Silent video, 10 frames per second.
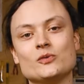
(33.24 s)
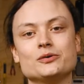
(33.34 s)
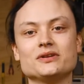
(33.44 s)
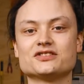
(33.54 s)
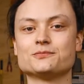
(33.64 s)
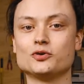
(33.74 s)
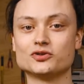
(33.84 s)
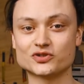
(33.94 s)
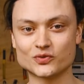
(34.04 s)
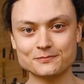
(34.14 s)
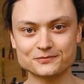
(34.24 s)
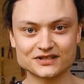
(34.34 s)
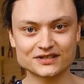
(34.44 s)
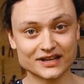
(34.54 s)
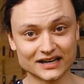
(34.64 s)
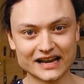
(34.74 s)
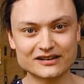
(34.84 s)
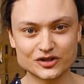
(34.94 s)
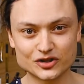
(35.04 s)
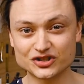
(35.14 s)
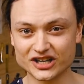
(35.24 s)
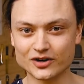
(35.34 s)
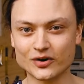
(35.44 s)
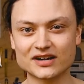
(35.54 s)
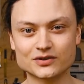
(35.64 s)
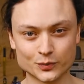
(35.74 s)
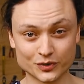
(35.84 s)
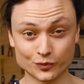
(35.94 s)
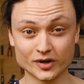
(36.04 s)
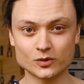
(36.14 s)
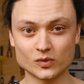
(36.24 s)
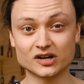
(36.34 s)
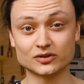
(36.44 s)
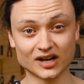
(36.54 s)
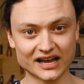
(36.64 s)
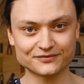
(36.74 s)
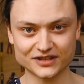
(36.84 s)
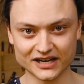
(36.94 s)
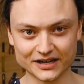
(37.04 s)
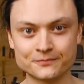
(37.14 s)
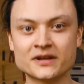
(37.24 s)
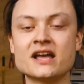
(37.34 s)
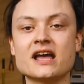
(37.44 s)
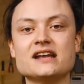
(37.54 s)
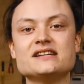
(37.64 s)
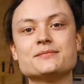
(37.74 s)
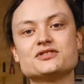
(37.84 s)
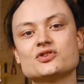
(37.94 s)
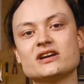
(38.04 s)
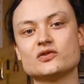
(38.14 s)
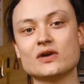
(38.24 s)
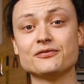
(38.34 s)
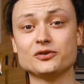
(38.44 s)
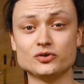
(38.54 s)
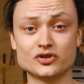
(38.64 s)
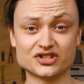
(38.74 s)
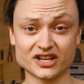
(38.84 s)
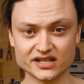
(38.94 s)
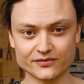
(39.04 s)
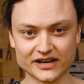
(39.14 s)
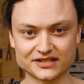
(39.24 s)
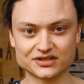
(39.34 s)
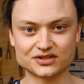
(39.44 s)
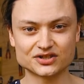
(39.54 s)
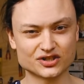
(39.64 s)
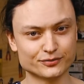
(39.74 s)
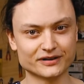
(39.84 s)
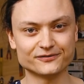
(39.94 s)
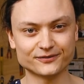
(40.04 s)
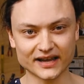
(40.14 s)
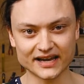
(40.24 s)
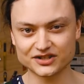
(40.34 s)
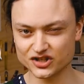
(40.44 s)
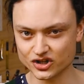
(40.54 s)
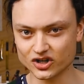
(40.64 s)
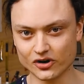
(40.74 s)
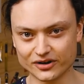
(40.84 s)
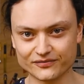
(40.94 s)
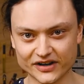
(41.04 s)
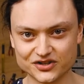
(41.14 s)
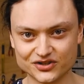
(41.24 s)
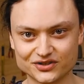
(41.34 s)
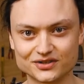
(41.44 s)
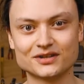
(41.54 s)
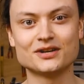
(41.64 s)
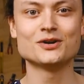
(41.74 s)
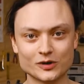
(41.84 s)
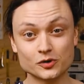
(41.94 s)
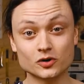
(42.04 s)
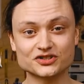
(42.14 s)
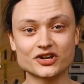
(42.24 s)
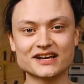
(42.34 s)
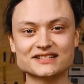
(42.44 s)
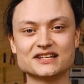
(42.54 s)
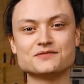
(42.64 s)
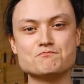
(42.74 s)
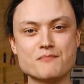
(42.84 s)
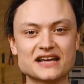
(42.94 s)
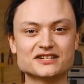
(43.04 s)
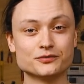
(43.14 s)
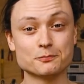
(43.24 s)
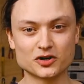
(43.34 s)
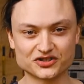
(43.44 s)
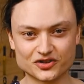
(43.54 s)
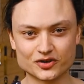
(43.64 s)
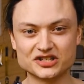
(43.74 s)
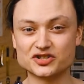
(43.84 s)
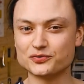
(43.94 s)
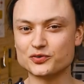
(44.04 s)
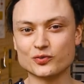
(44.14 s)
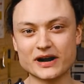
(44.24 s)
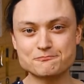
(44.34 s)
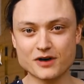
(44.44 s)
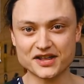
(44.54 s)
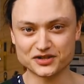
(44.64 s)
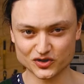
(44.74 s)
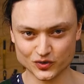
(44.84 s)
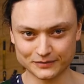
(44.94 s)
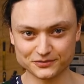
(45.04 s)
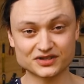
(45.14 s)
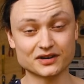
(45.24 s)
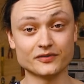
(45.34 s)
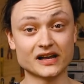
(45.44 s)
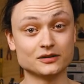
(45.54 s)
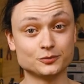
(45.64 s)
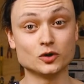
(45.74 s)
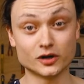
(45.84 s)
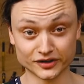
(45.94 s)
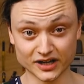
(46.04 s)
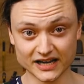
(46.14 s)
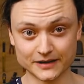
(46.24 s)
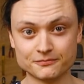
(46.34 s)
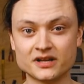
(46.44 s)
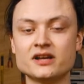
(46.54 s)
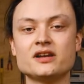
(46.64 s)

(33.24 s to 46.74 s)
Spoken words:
We will explore scripts that allow you to interact with real-world live data and demonstrate graphical user interfaces to bring flair to your coding ventures. We will also access massive repositories of great Python scripts available online.